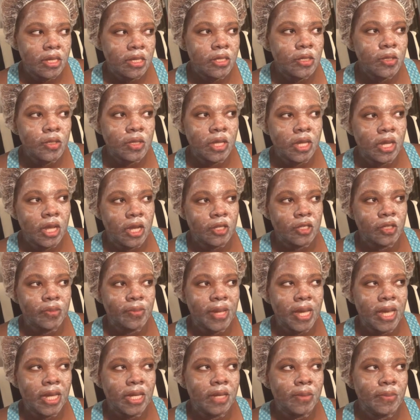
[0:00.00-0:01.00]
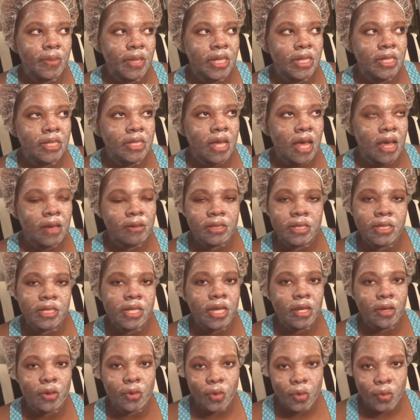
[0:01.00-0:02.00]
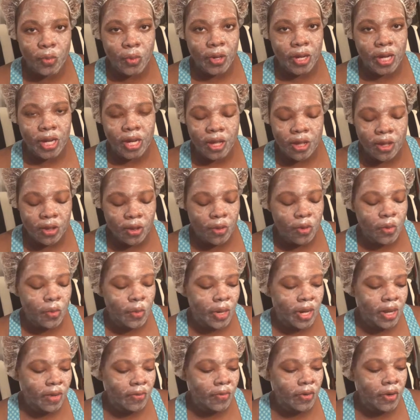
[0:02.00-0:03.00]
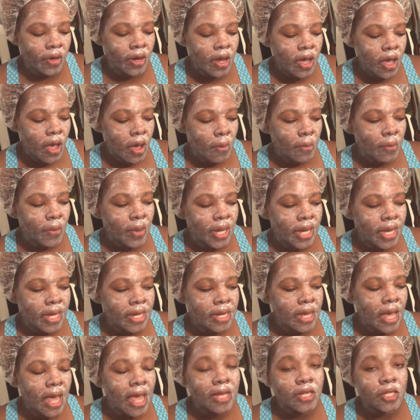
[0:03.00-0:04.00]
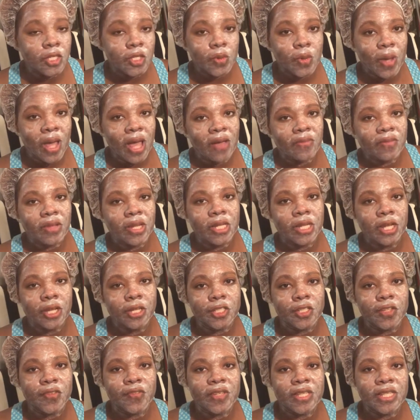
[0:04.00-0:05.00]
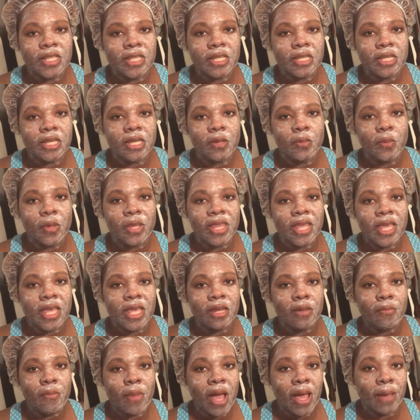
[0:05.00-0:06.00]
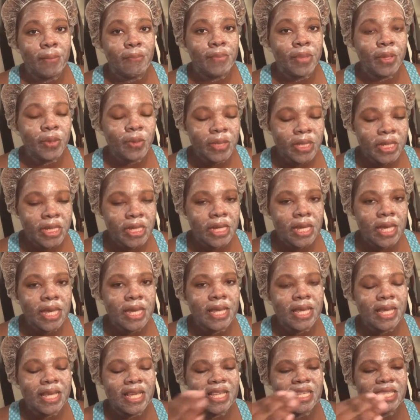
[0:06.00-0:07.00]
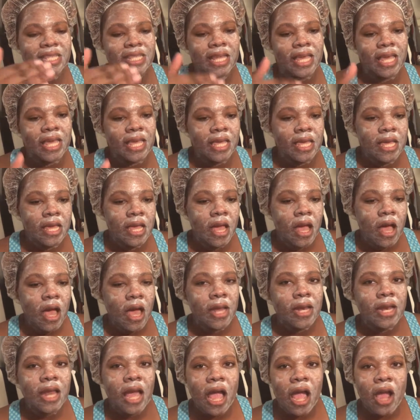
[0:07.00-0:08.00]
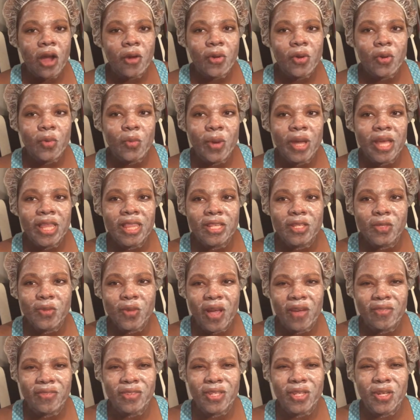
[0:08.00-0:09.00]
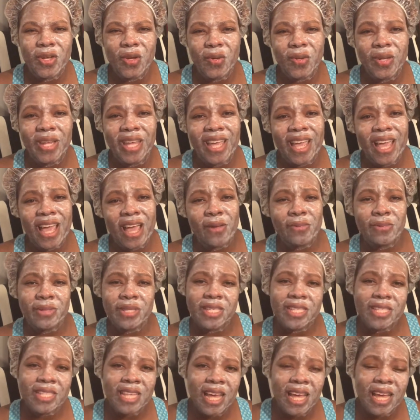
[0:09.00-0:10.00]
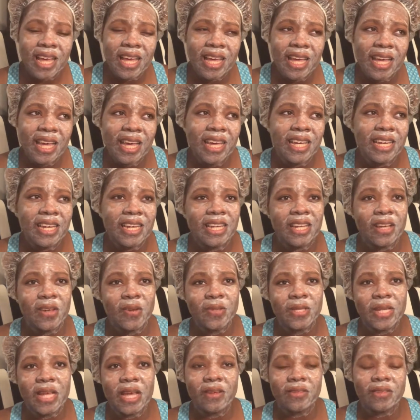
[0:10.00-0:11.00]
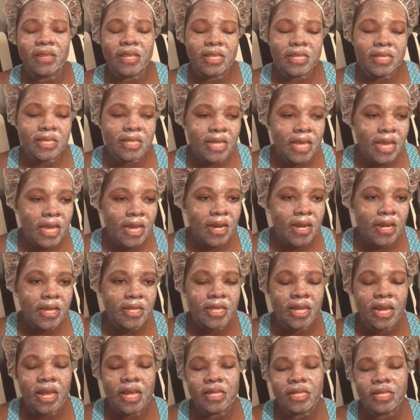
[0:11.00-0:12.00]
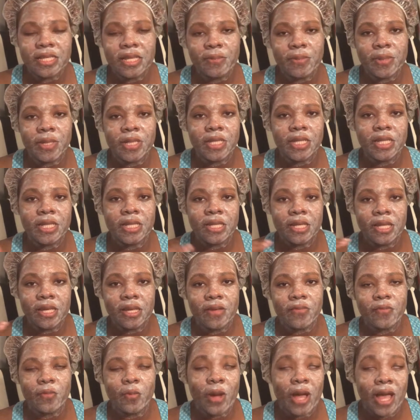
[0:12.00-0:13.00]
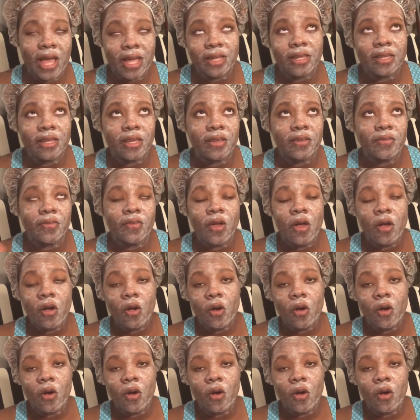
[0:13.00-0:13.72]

to the laundromat. I mean, I'll just take an Uber and go or whatever. But I do have a laundry facility within my building. It is like an awkward way that you have to go like outside and go down these stairs. And I typically live, well, I live